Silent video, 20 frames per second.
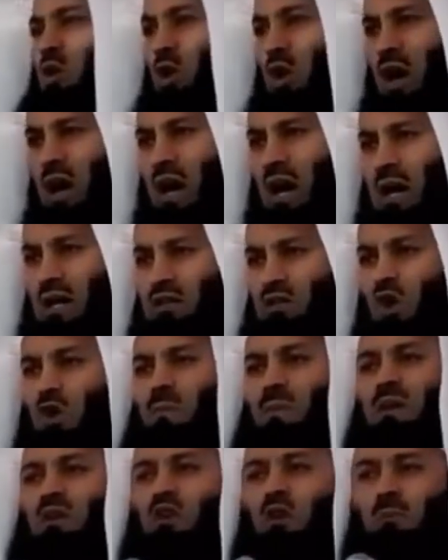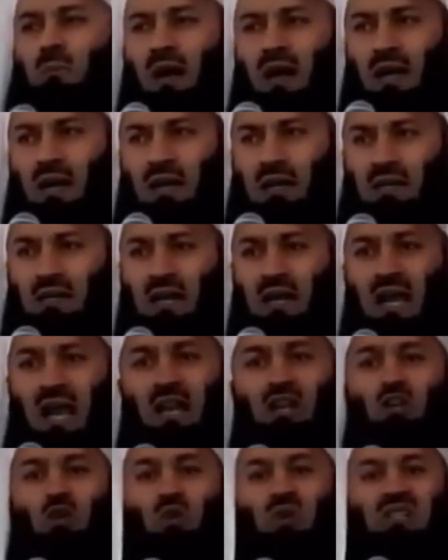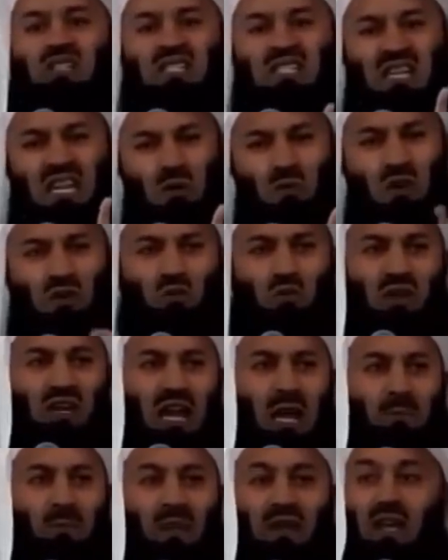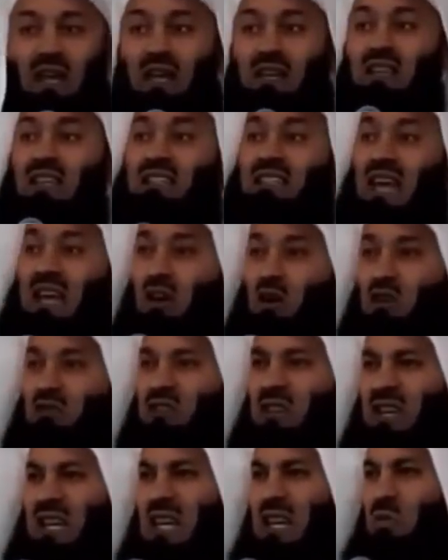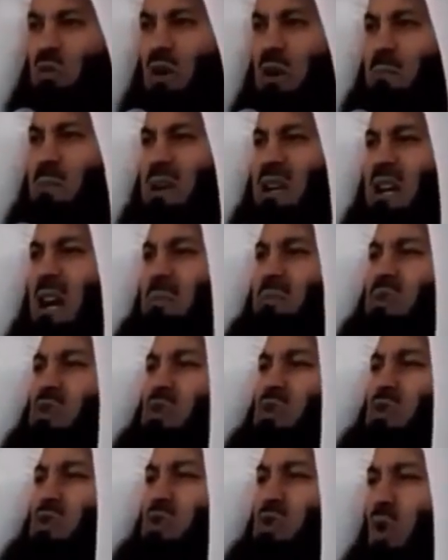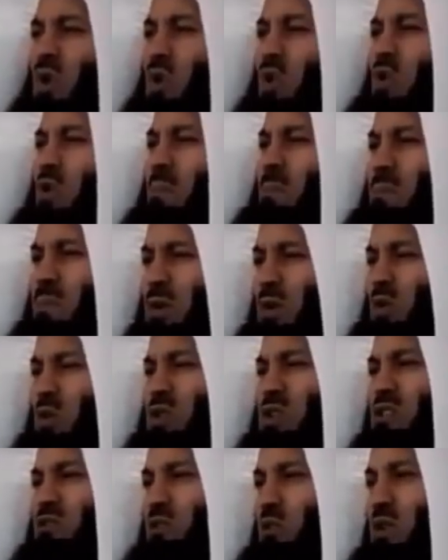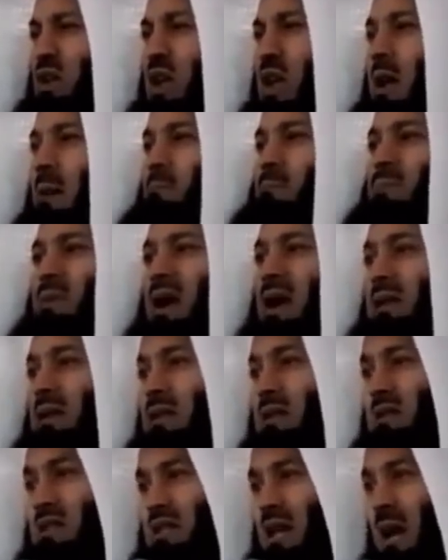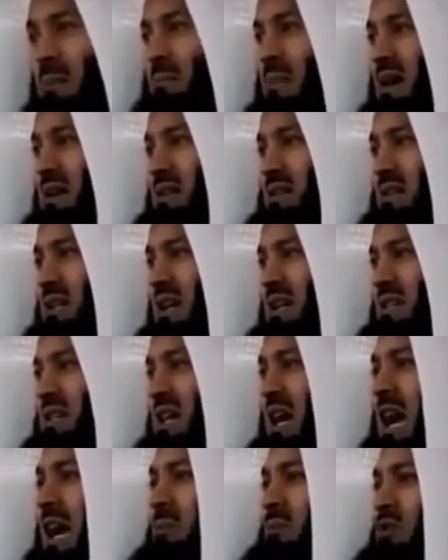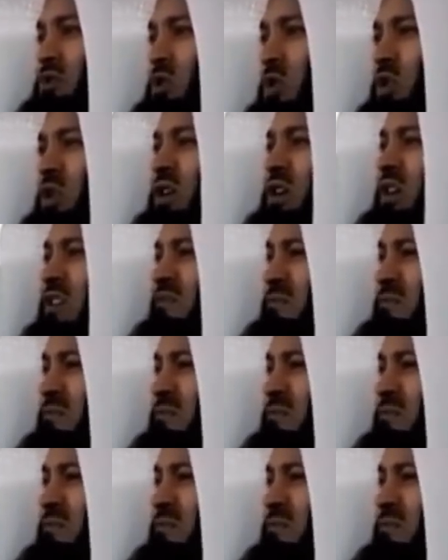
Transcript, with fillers: heart, open your mind, and you will see what will happen. The day of Eid will become so beautiful. Brothers amongst us, I'm talking of